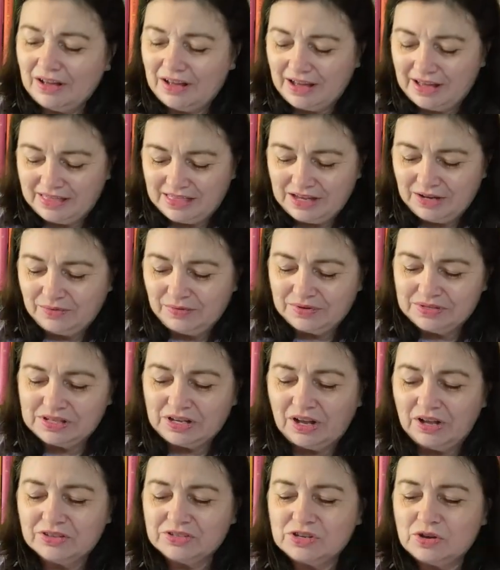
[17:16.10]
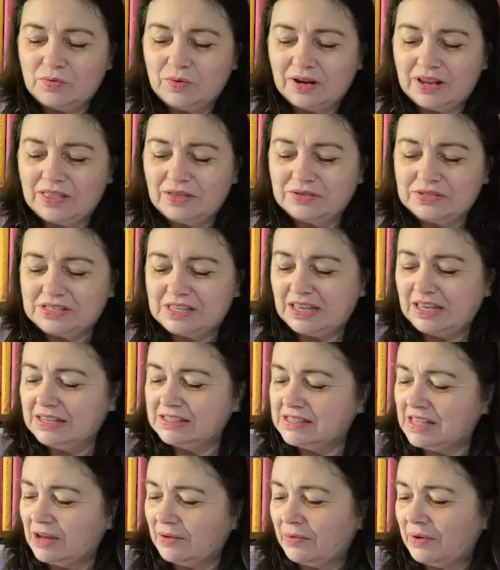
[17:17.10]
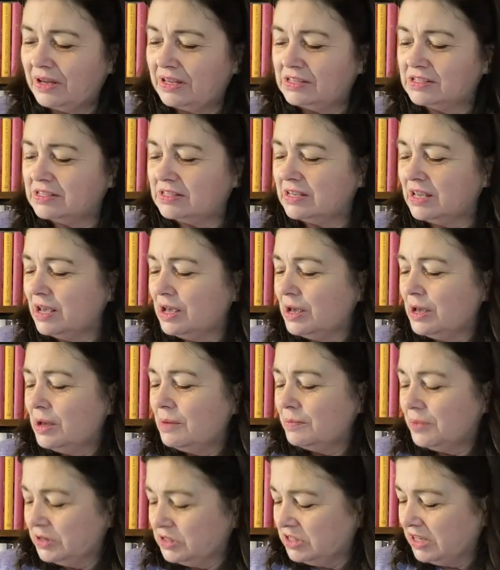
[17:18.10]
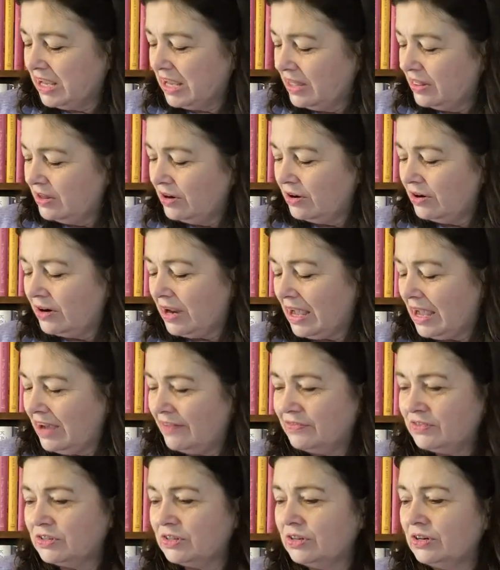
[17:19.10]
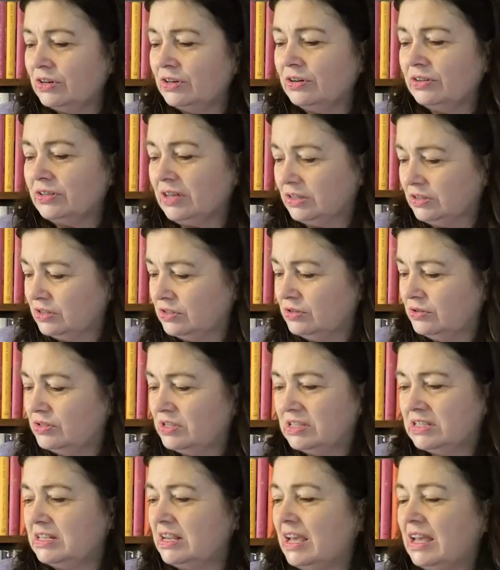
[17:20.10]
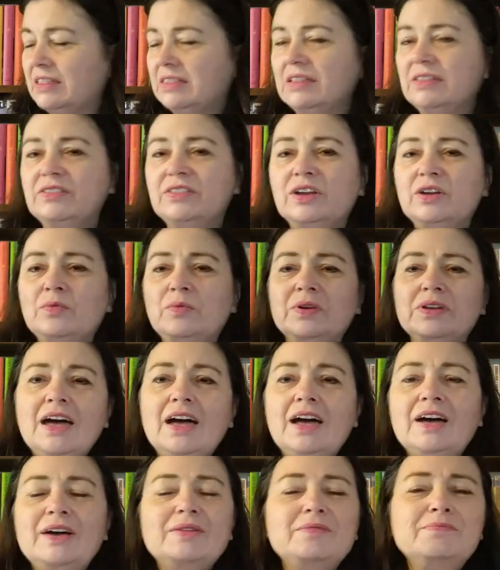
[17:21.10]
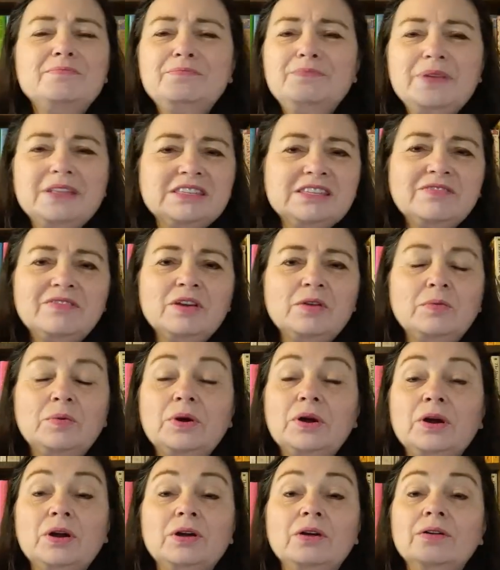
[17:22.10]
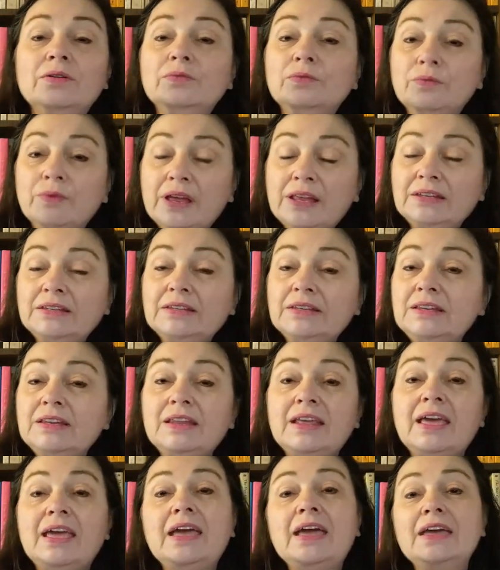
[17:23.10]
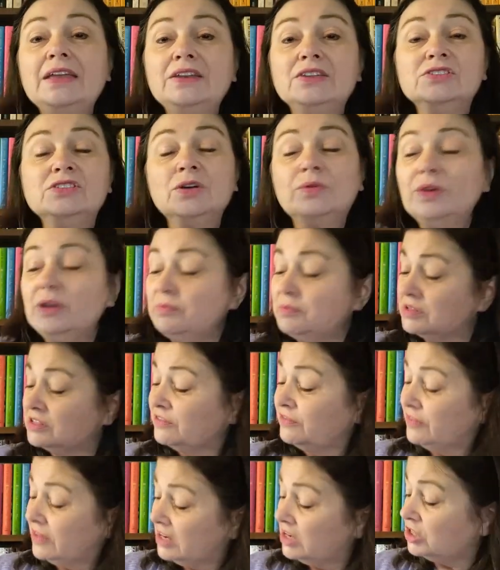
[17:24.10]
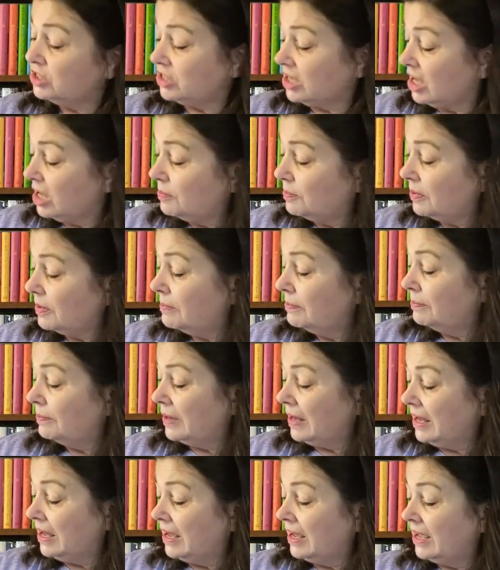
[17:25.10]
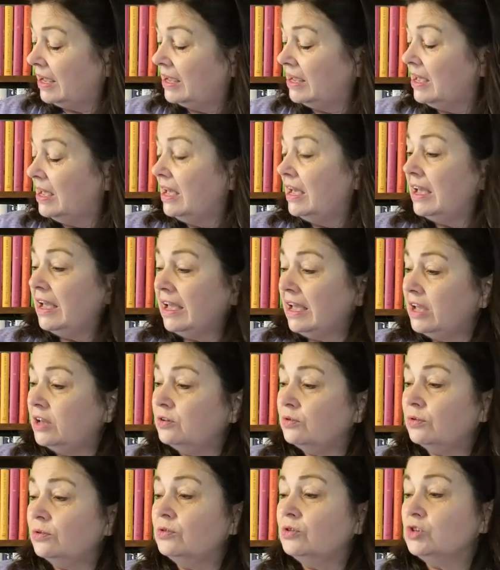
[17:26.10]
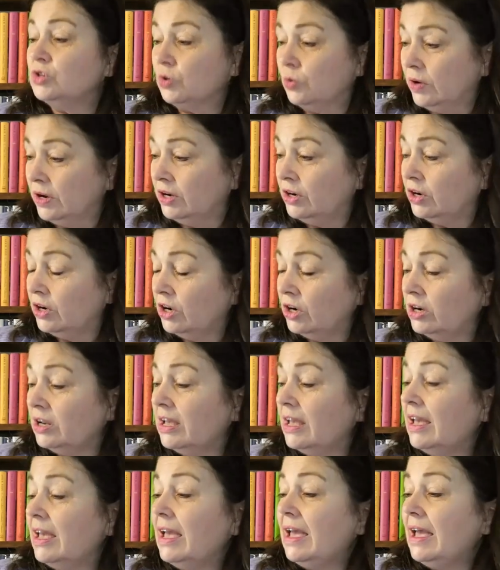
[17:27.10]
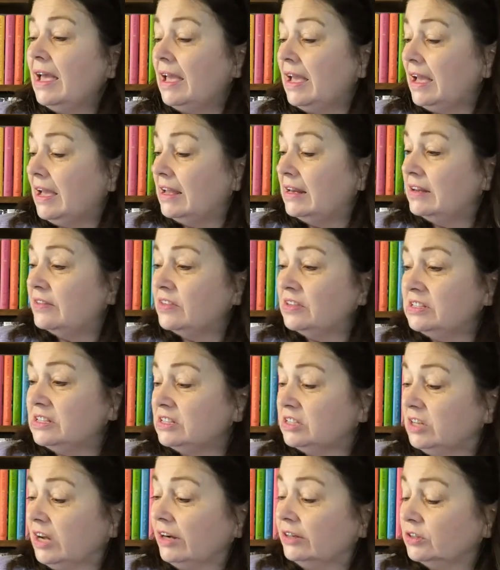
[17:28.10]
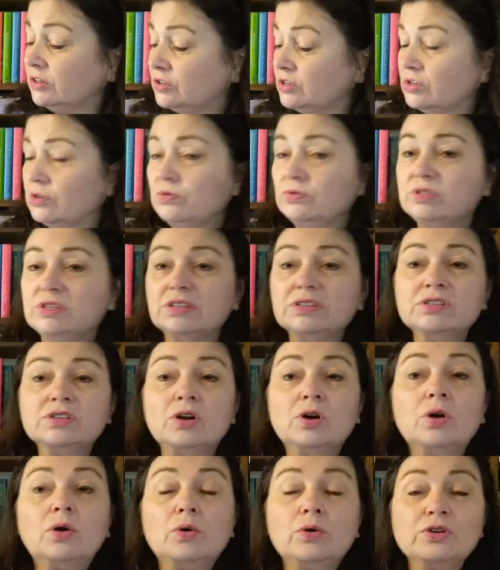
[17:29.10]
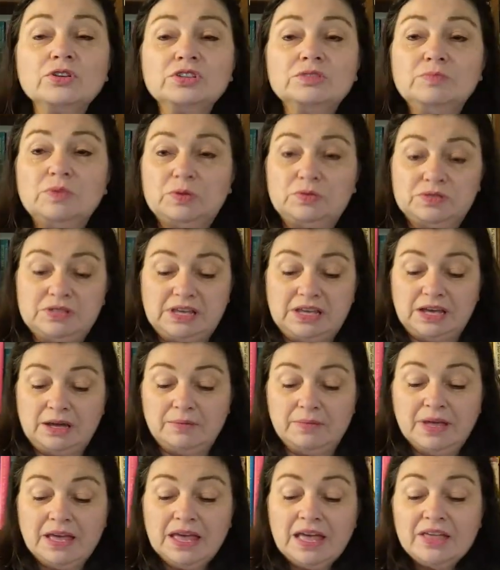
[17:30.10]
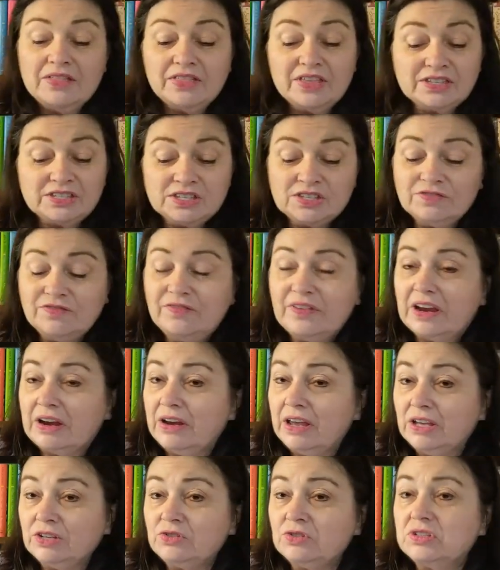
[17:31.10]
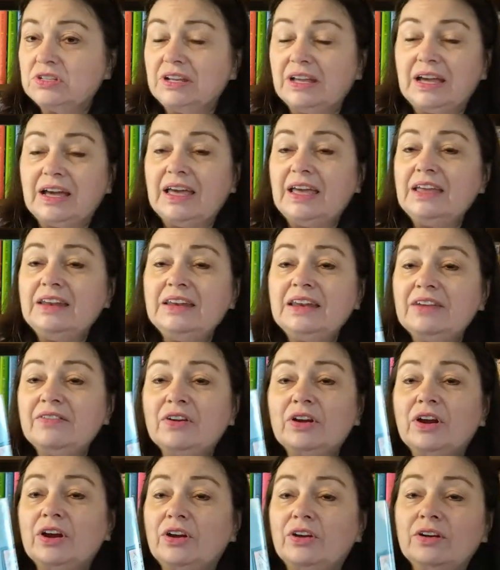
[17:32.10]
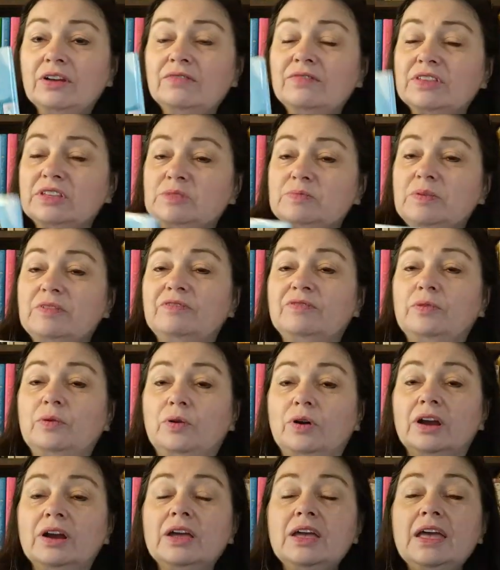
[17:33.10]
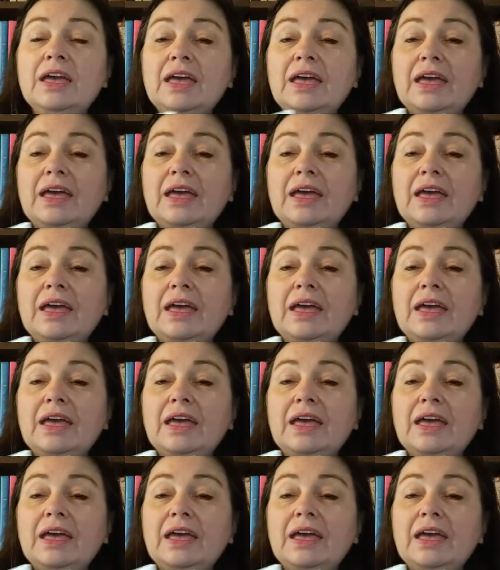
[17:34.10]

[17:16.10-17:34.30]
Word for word: I think, was also one of those things that was put together after Dr. Seuss's death. There was bits of it were written, and so it was finished up by Andrew Joyner. And this is Dr. Seuss's Horse Museum. This is very interesting. I had never heard of this before.